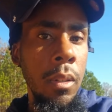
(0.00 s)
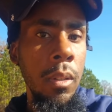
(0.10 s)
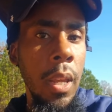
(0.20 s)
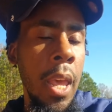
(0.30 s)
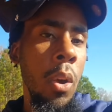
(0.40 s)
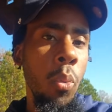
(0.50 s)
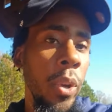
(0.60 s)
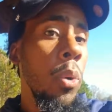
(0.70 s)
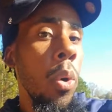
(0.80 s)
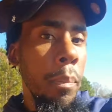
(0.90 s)
And we
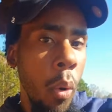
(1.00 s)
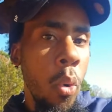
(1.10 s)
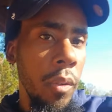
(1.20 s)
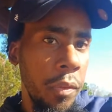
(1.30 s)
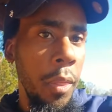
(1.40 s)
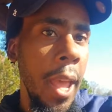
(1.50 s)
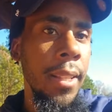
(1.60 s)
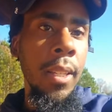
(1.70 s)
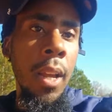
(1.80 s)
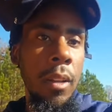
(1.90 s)
were born for that
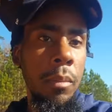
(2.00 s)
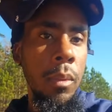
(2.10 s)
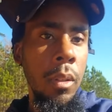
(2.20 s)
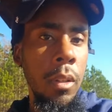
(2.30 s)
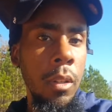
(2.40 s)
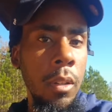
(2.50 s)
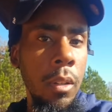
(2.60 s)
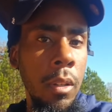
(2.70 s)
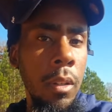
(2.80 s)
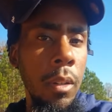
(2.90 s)
time.
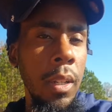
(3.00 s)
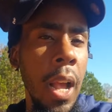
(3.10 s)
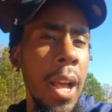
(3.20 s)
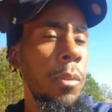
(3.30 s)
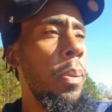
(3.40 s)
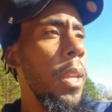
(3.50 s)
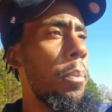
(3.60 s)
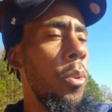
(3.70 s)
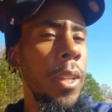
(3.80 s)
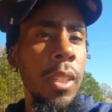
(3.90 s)
God's people,
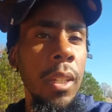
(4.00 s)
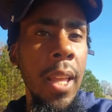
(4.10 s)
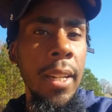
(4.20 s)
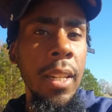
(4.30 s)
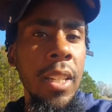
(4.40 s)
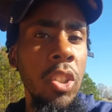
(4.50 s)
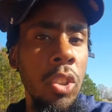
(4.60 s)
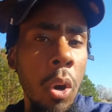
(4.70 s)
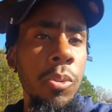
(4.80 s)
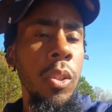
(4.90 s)
his elected, his
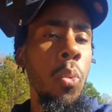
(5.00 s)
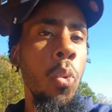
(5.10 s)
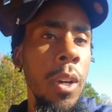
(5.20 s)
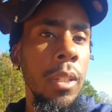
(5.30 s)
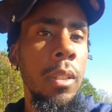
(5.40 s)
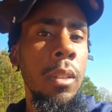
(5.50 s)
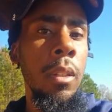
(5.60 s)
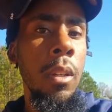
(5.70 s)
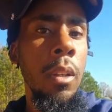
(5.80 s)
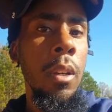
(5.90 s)
chosen ones,
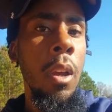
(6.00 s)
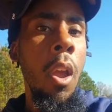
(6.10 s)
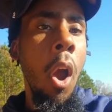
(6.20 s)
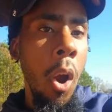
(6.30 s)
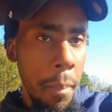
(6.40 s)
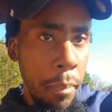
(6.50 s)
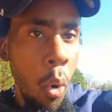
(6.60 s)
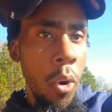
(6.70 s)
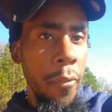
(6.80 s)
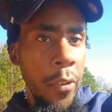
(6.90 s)
are
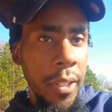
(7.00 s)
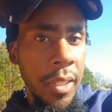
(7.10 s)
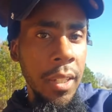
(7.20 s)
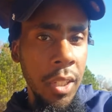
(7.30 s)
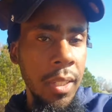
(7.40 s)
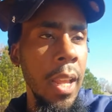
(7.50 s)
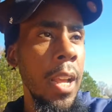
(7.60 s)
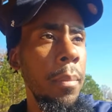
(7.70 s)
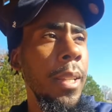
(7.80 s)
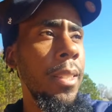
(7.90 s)
born for such a
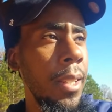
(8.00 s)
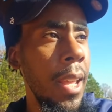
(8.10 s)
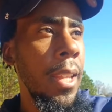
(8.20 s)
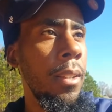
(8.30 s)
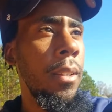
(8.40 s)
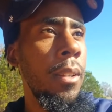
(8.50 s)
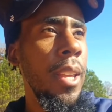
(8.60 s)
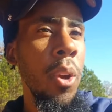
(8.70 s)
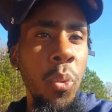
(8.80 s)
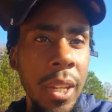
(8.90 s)
time as today.
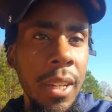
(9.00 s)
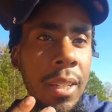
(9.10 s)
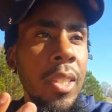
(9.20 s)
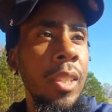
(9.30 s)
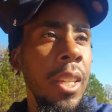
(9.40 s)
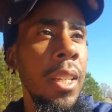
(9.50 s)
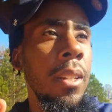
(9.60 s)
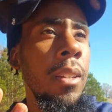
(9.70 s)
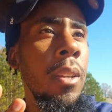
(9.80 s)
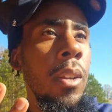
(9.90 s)
And we get to see it
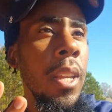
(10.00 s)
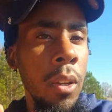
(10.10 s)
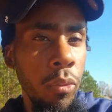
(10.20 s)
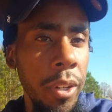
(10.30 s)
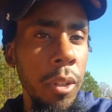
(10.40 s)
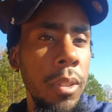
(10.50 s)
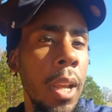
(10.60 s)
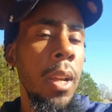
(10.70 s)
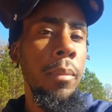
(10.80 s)
in real time.